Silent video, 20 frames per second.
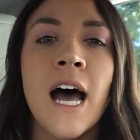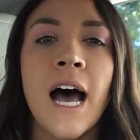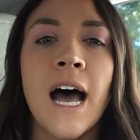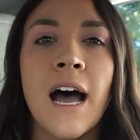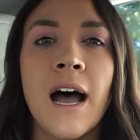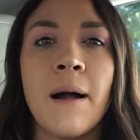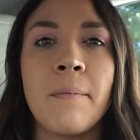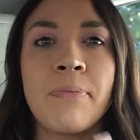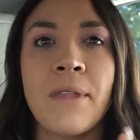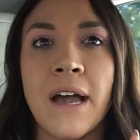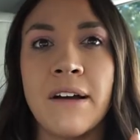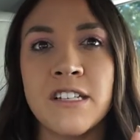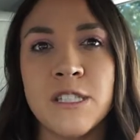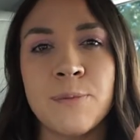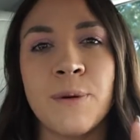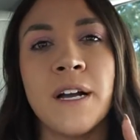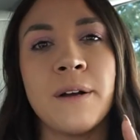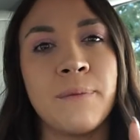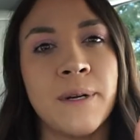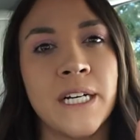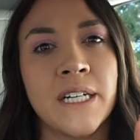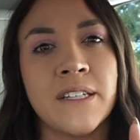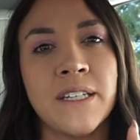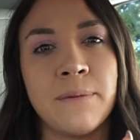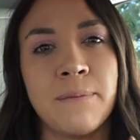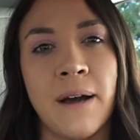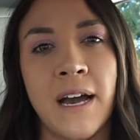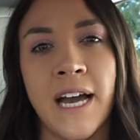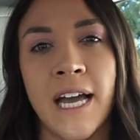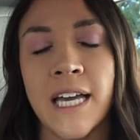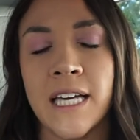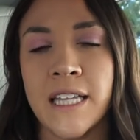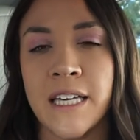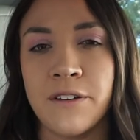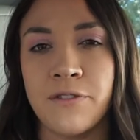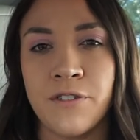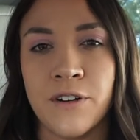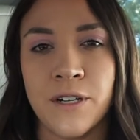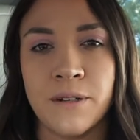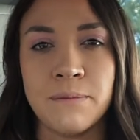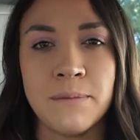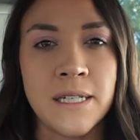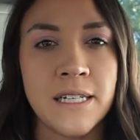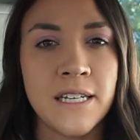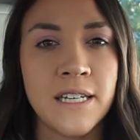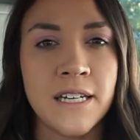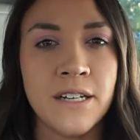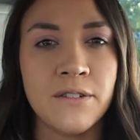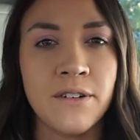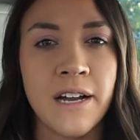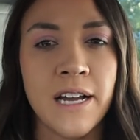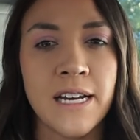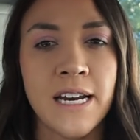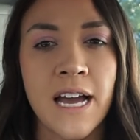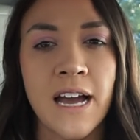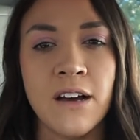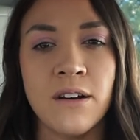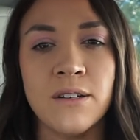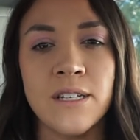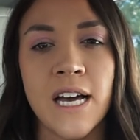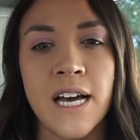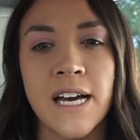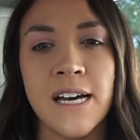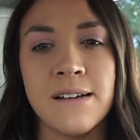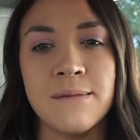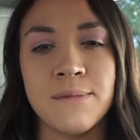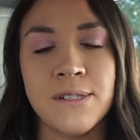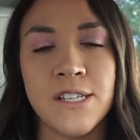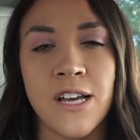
um, I was primarily buying like for immediate right now um,